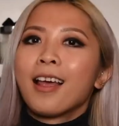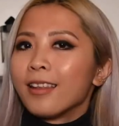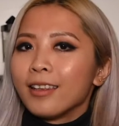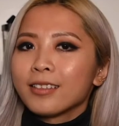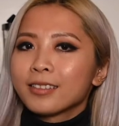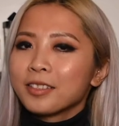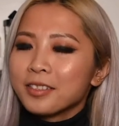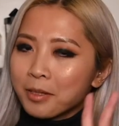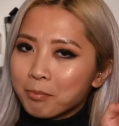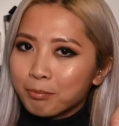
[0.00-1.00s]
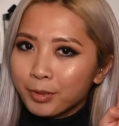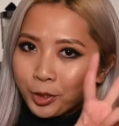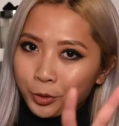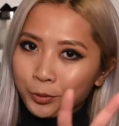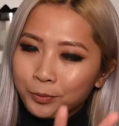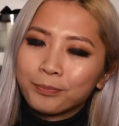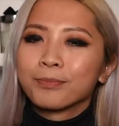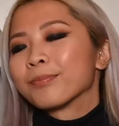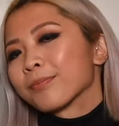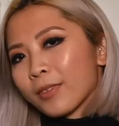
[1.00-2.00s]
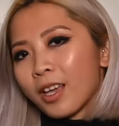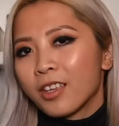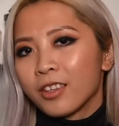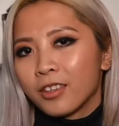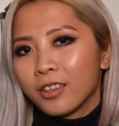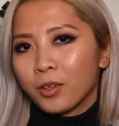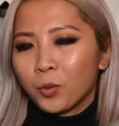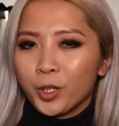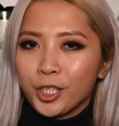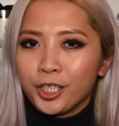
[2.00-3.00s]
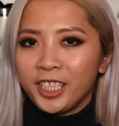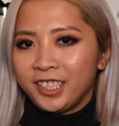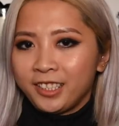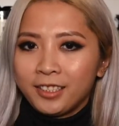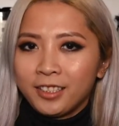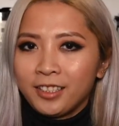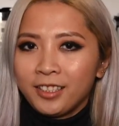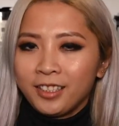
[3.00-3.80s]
Lesson number two, the wish list.